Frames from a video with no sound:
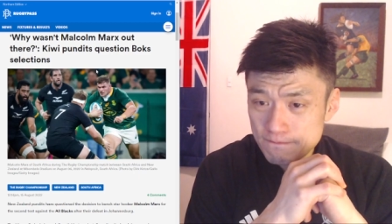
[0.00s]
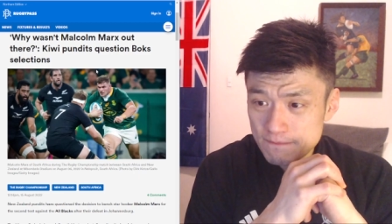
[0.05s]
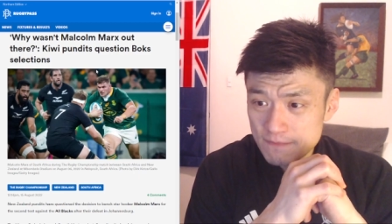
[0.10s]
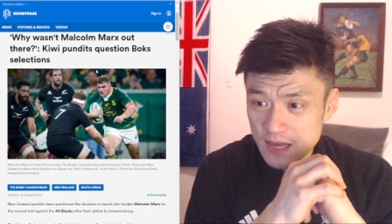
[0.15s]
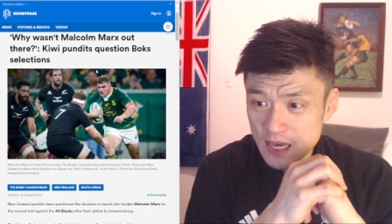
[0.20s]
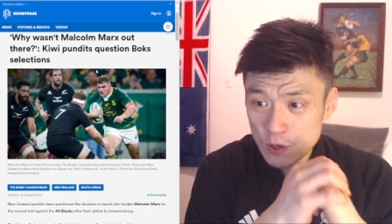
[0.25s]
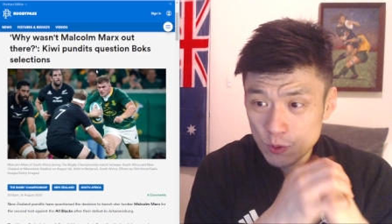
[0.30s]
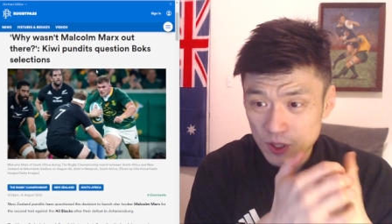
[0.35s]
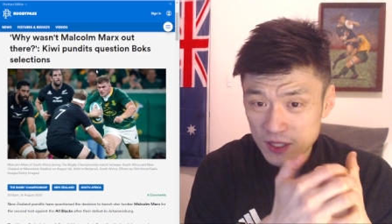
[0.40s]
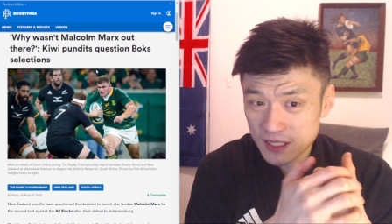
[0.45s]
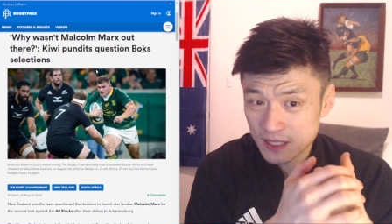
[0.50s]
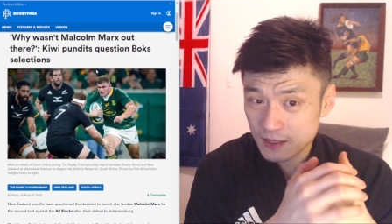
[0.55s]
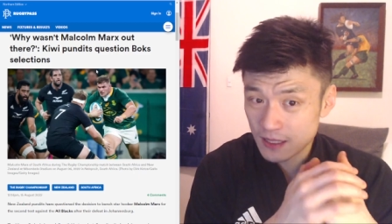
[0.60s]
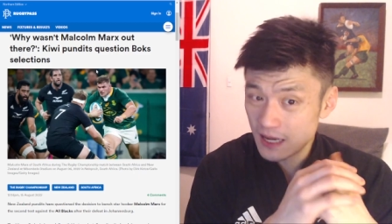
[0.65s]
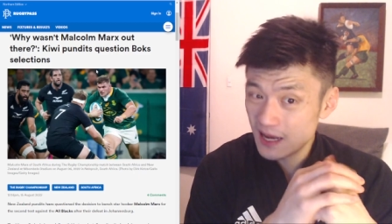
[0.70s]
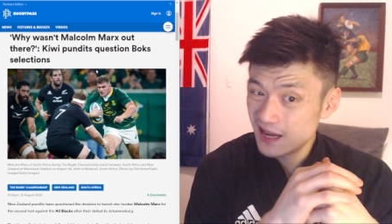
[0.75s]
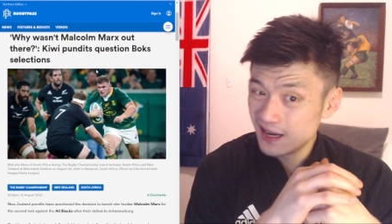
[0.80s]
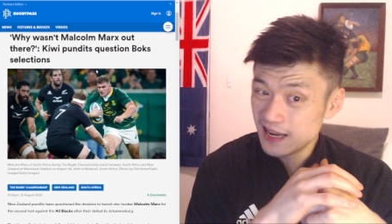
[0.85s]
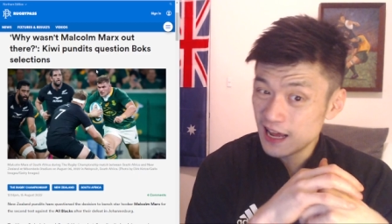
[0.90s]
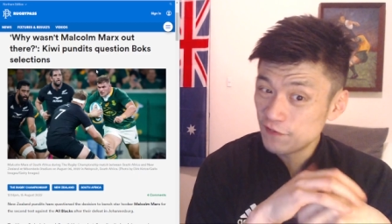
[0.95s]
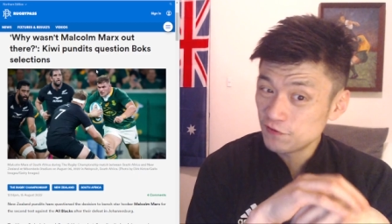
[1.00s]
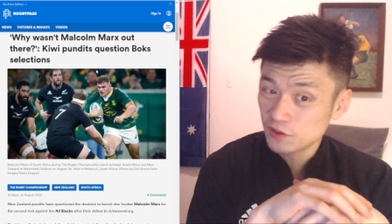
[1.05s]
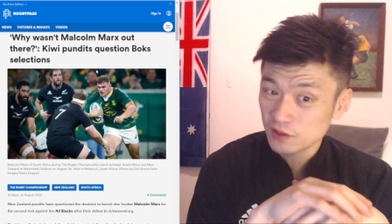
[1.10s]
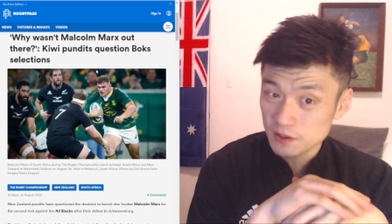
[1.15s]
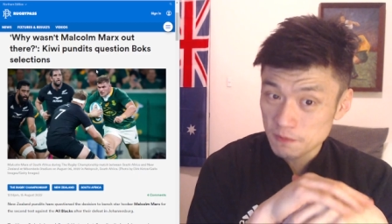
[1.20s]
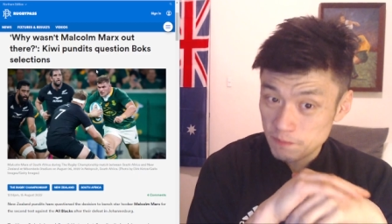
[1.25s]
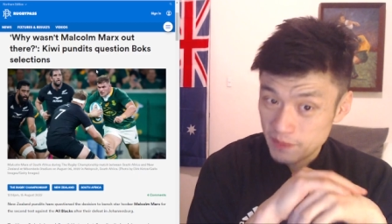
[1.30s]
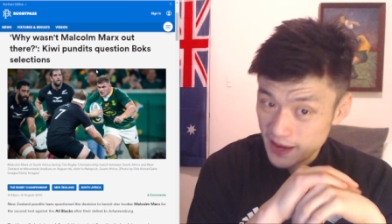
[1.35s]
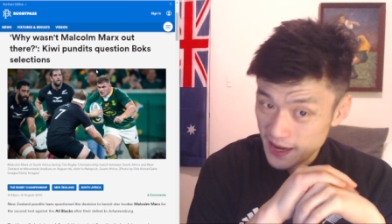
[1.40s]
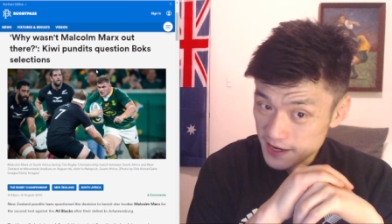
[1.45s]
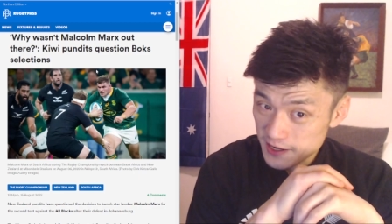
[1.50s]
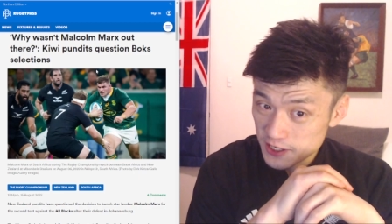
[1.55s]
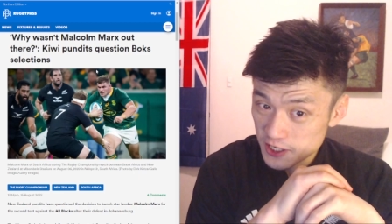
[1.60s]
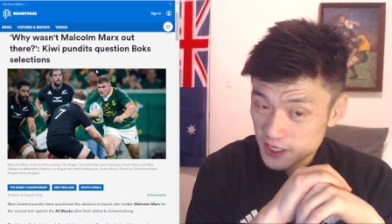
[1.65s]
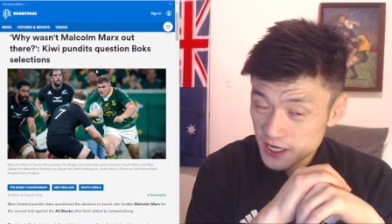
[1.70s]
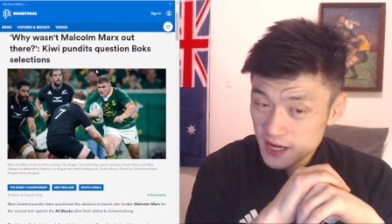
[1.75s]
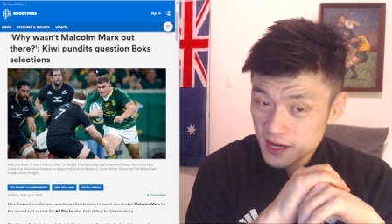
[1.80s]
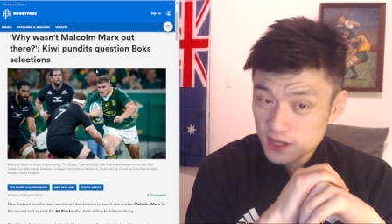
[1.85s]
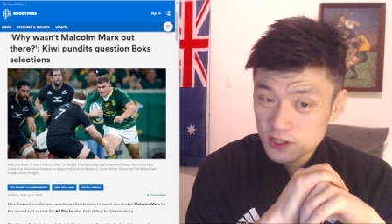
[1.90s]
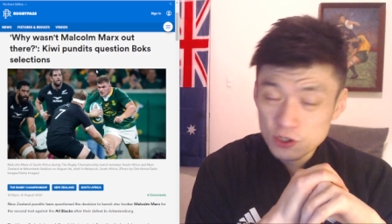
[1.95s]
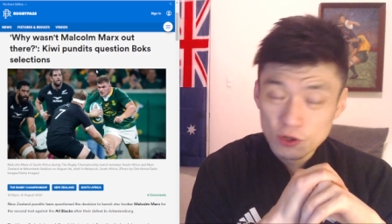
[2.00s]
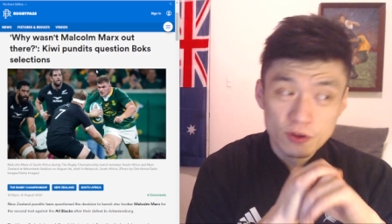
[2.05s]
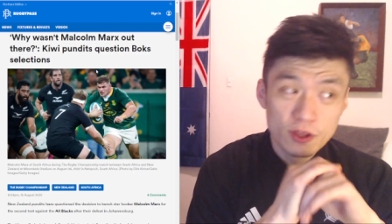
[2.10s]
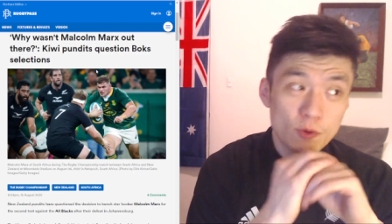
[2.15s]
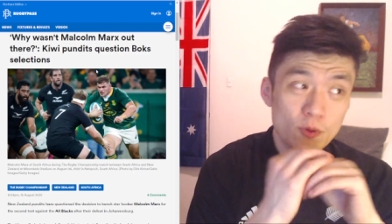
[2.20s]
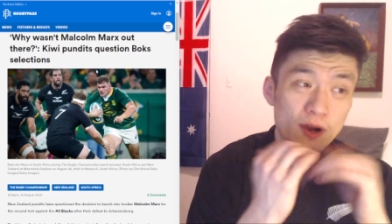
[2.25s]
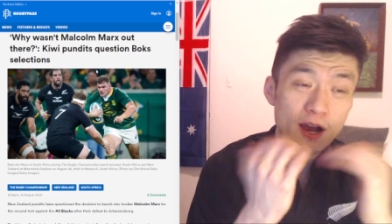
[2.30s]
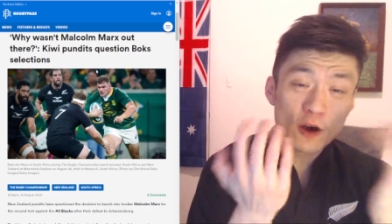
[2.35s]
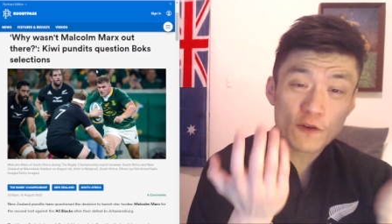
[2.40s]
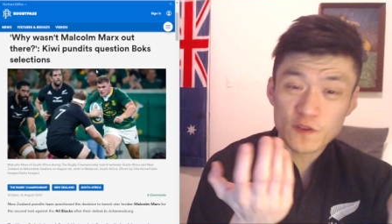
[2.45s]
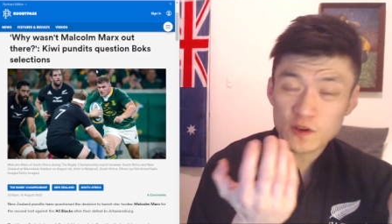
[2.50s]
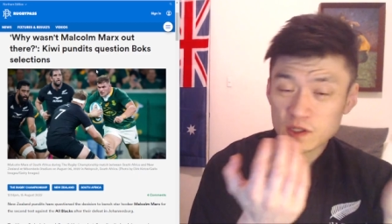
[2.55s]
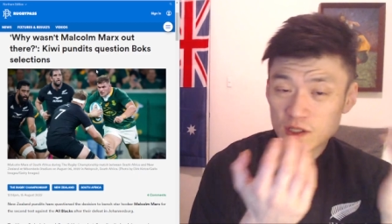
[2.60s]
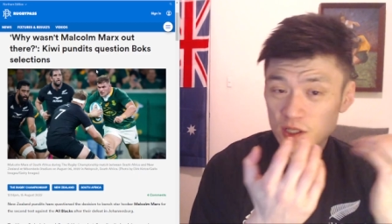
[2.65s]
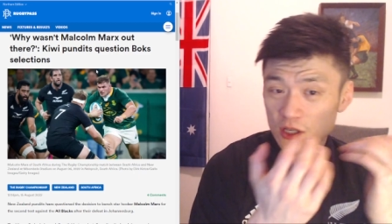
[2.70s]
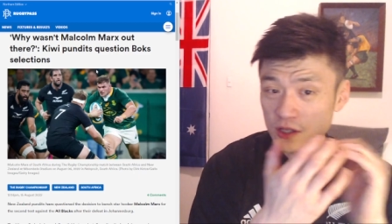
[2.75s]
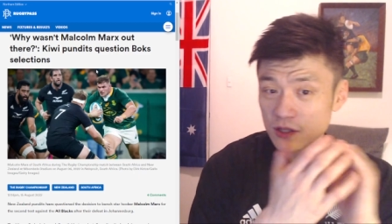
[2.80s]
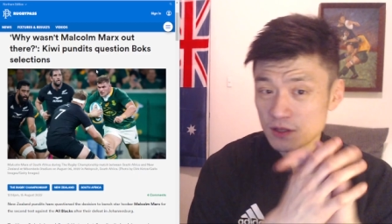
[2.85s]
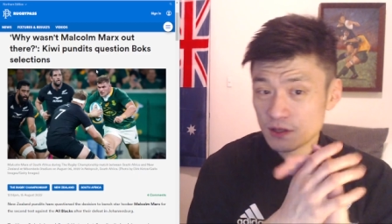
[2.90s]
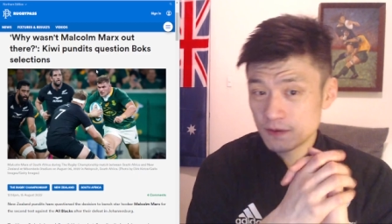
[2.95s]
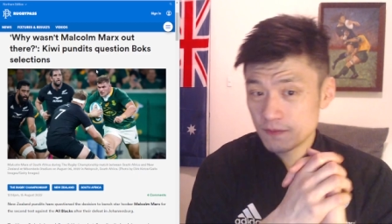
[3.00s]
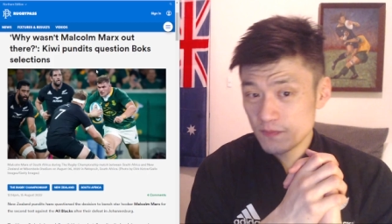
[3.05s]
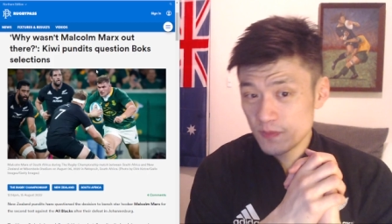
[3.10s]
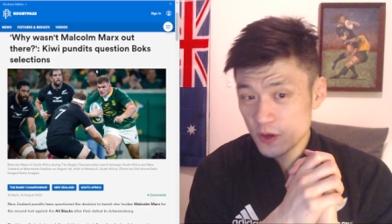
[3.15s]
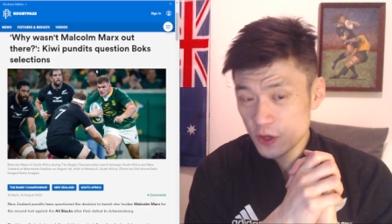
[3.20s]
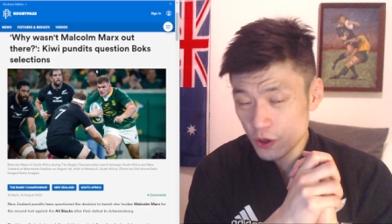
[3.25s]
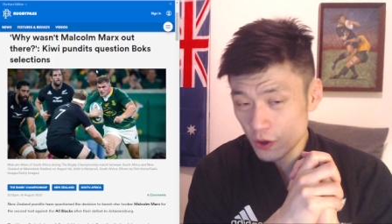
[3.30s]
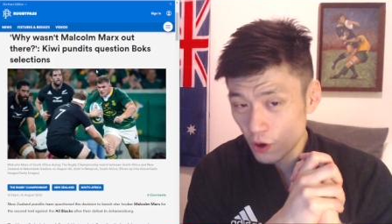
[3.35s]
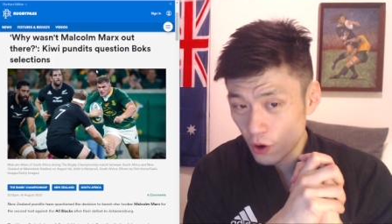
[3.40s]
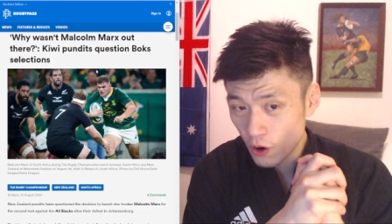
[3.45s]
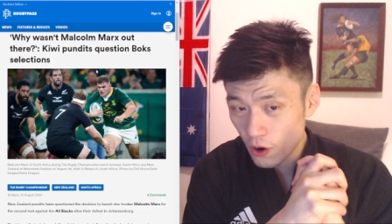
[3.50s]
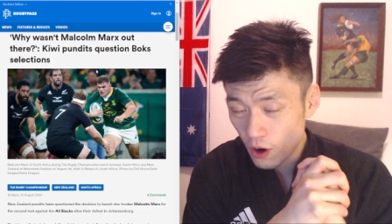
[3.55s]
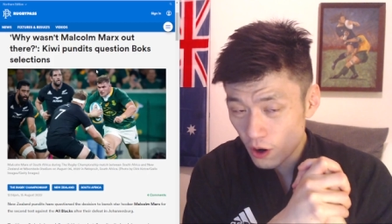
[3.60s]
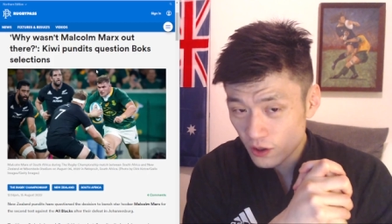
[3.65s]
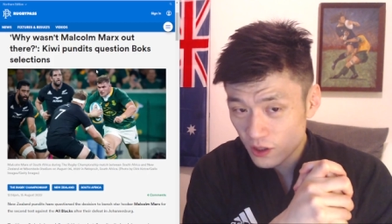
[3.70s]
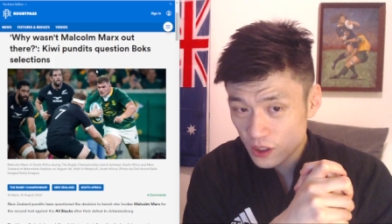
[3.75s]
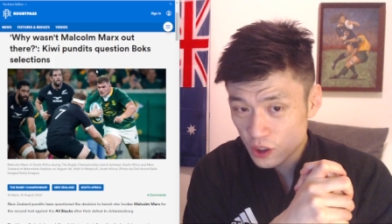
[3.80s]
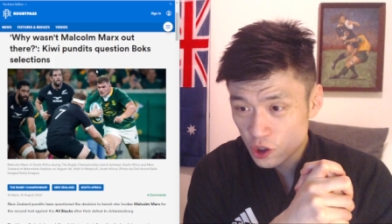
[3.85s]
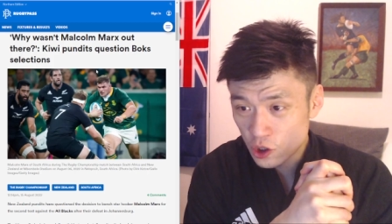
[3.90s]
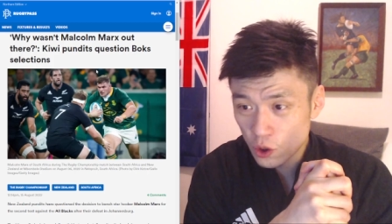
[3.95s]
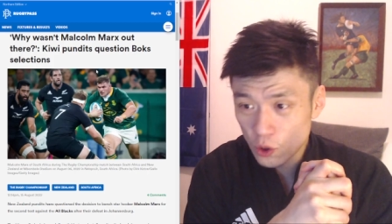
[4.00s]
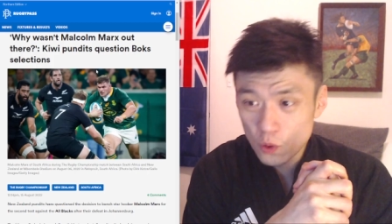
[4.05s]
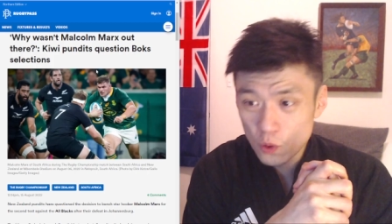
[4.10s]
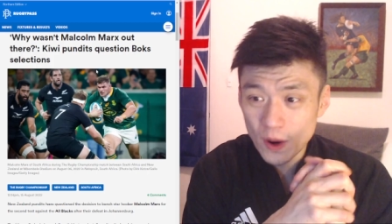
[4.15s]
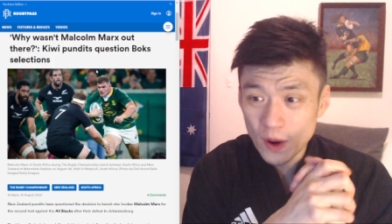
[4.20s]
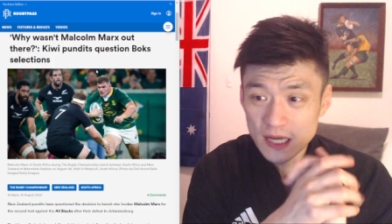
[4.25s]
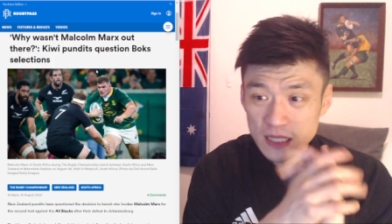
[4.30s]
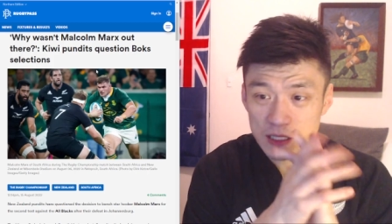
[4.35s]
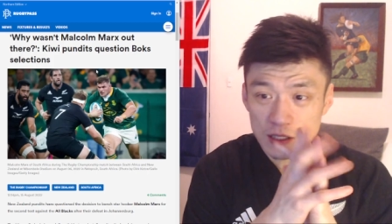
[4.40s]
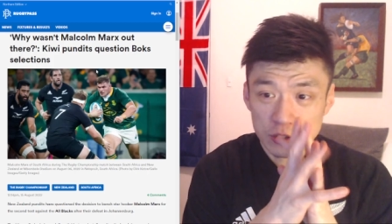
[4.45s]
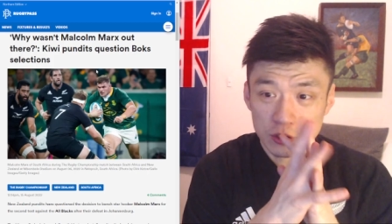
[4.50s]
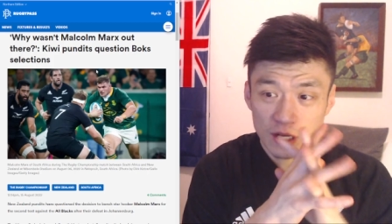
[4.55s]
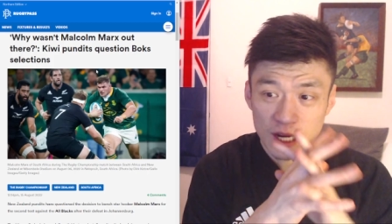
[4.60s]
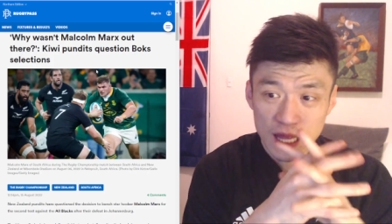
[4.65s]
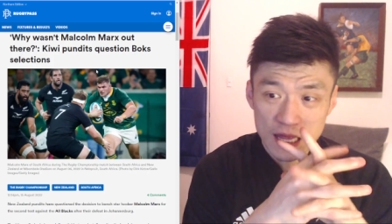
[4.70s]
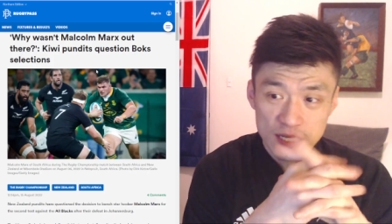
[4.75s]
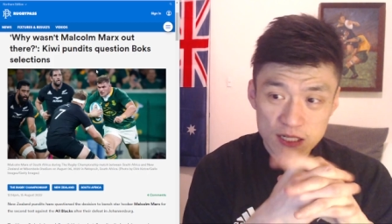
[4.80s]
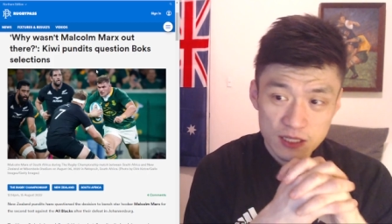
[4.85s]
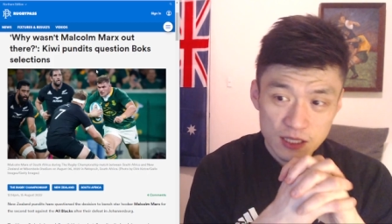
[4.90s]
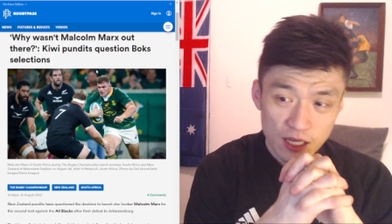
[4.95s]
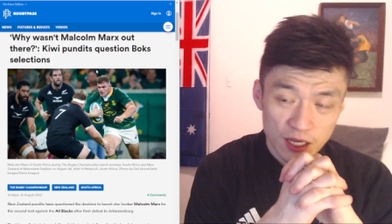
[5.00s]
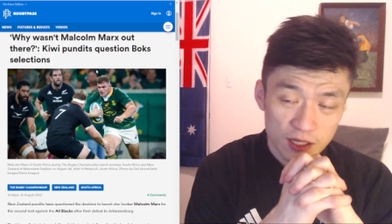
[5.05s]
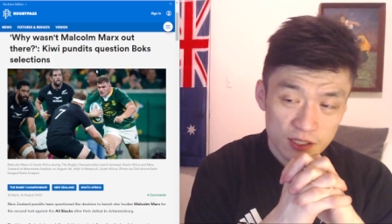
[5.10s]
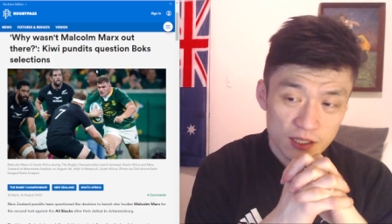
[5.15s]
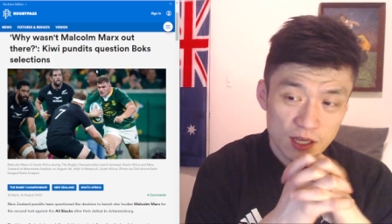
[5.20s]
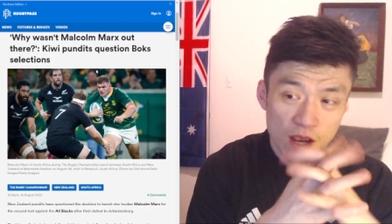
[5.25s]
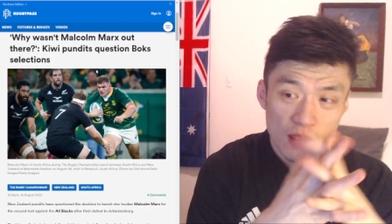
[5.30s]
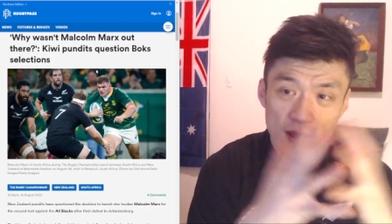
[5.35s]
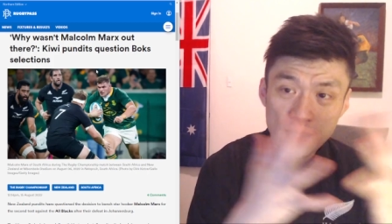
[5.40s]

he was left on the bench. So there were obviously, two ways to look at these things.